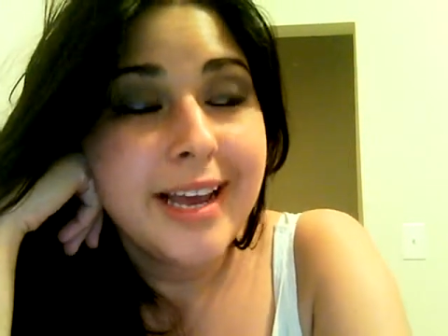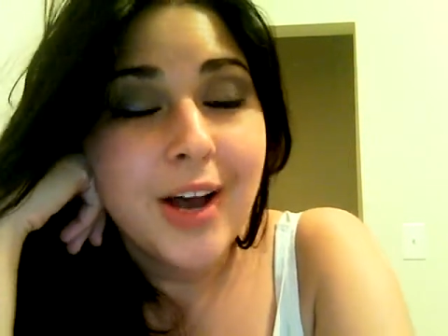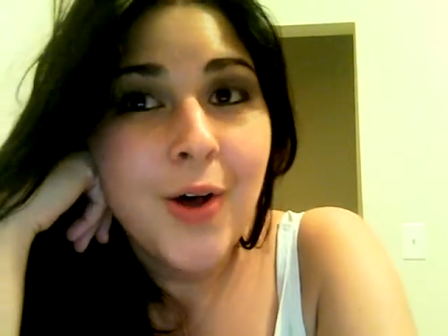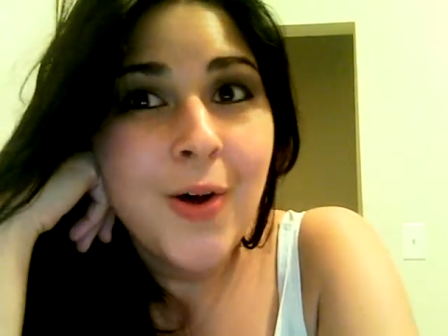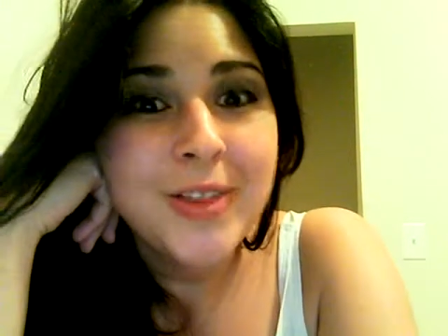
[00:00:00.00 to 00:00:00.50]

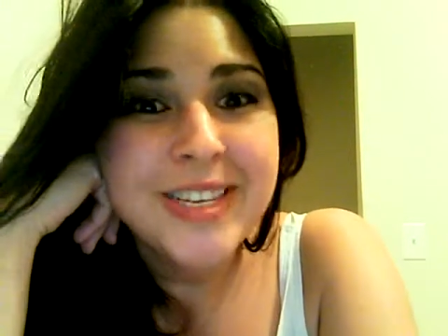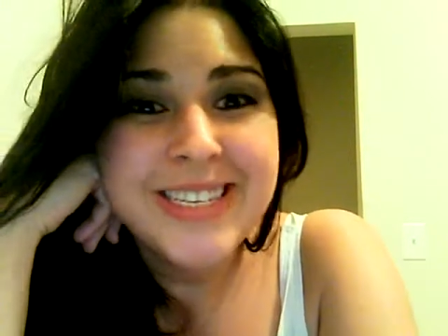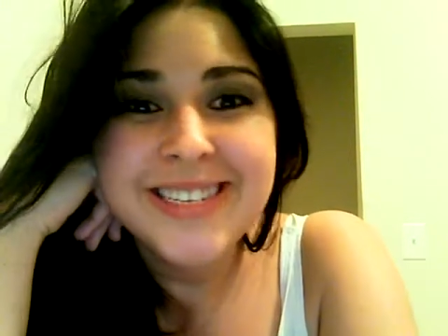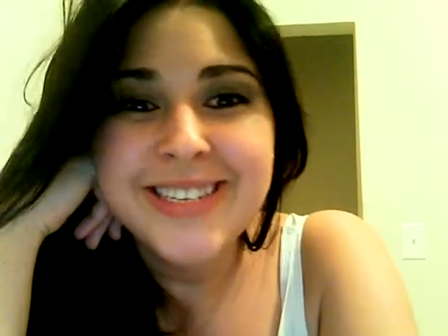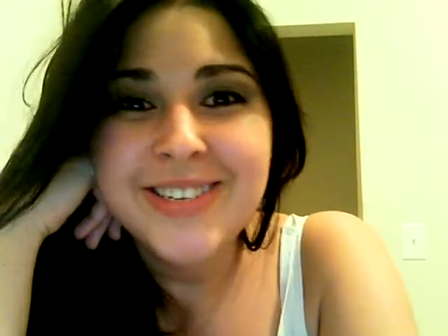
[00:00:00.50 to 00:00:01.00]
"Oh, this
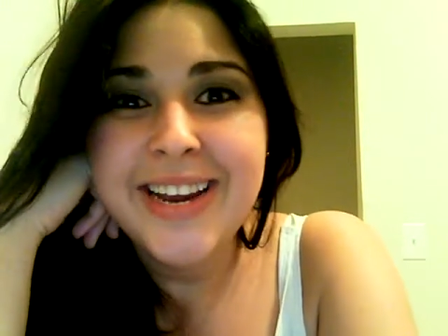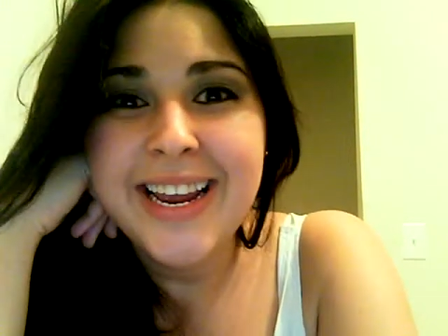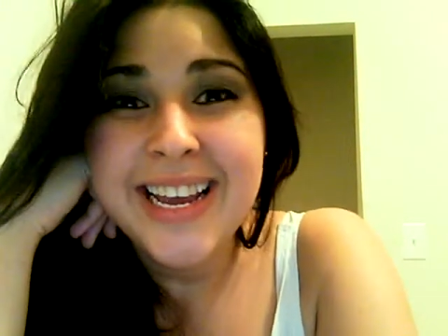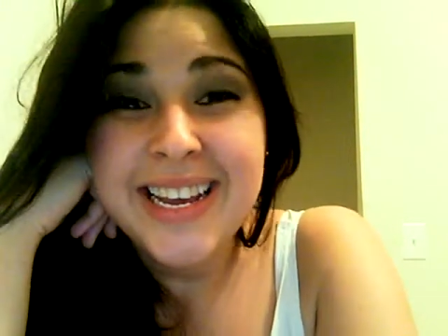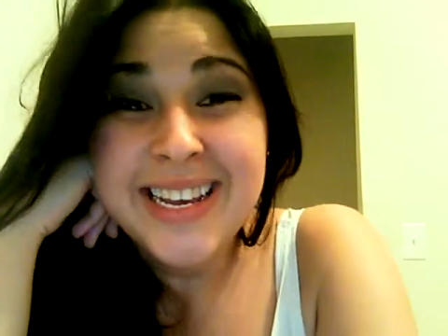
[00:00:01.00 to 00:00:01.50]
looks
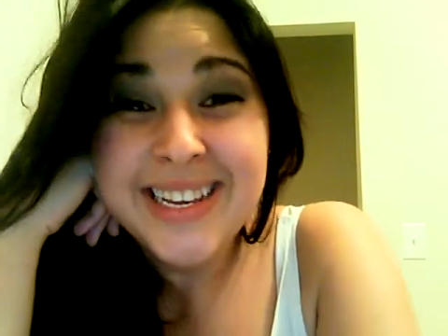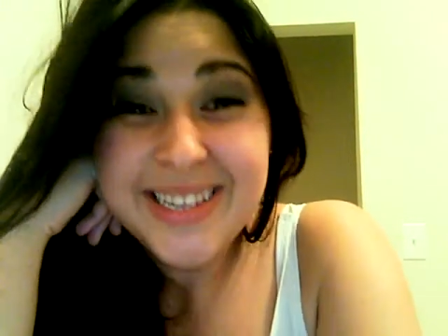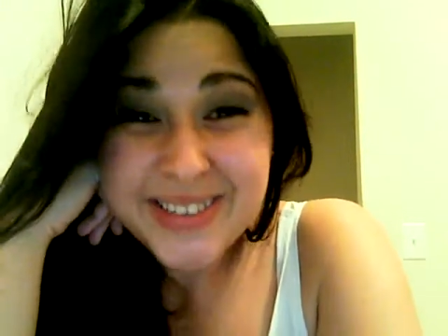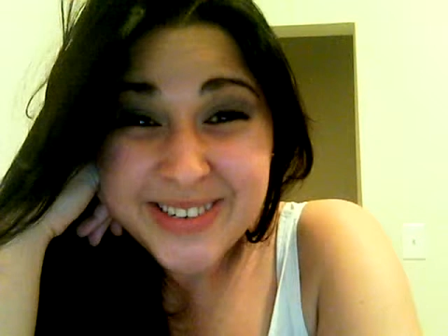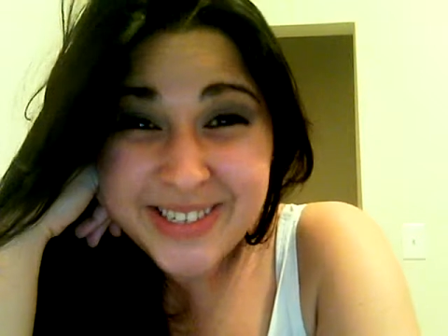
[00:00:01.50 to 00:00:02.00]
great.
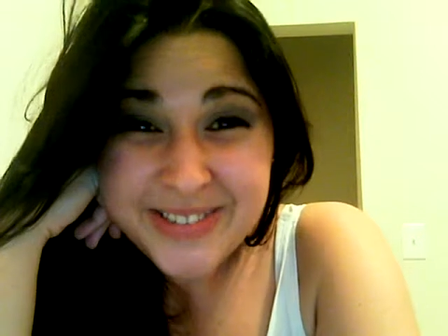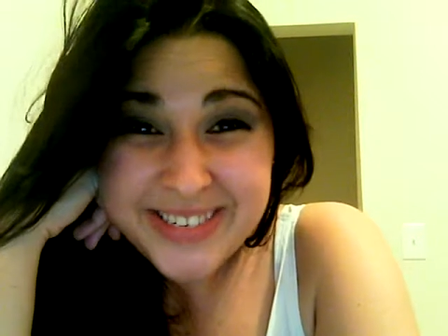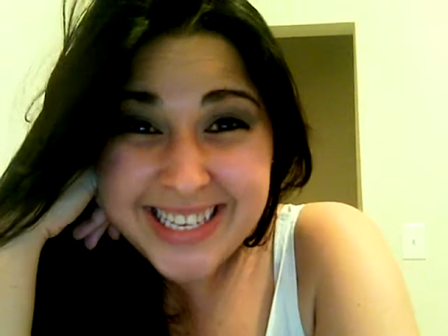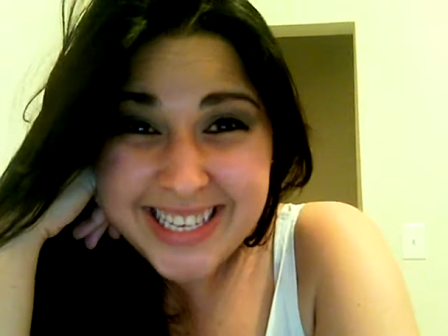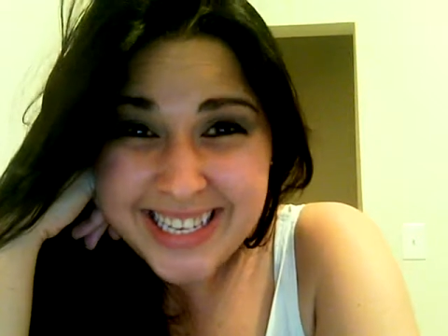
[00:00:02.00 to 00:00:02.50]
What are
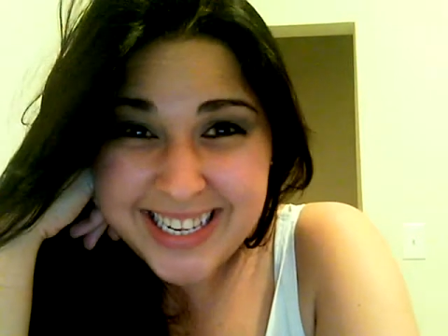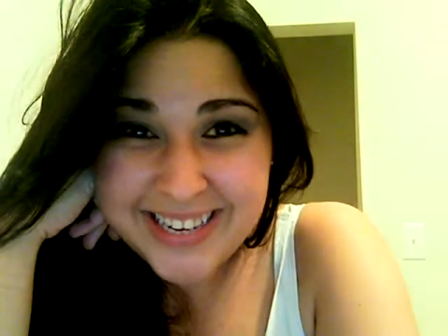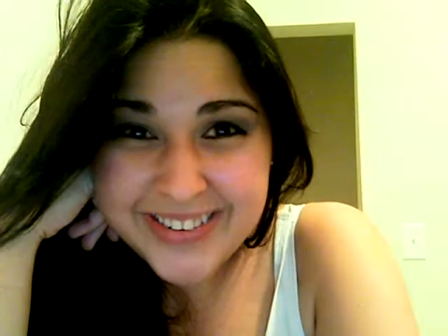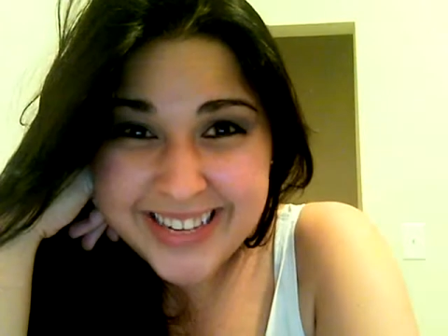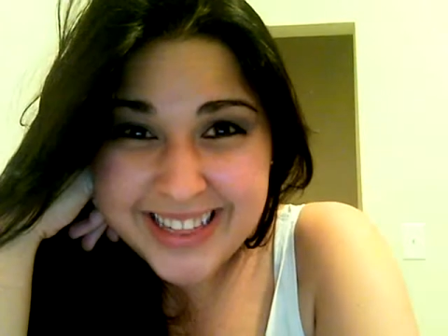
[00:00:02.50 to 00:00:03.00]
we
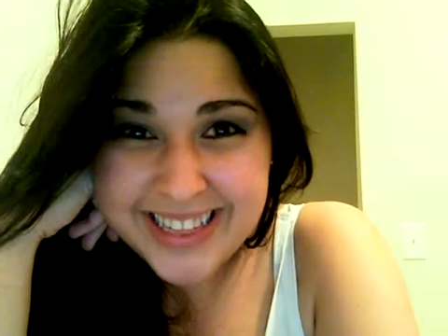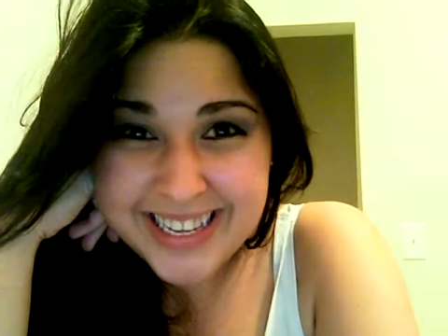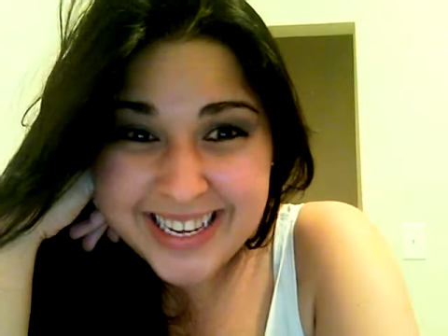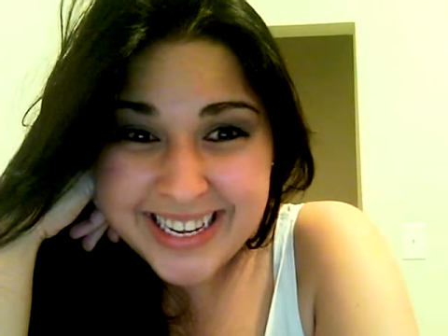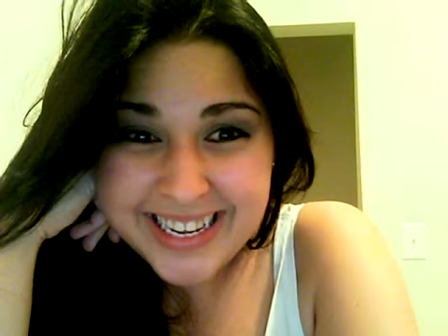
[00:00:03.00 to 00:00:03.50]
eating with
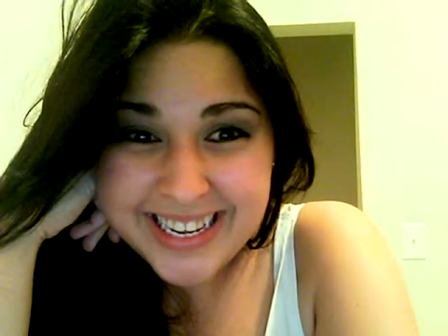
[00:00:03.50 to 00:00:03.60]
it?"